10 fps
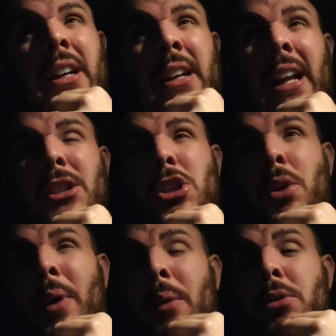in the last
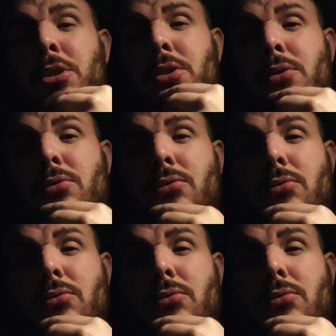2 hours.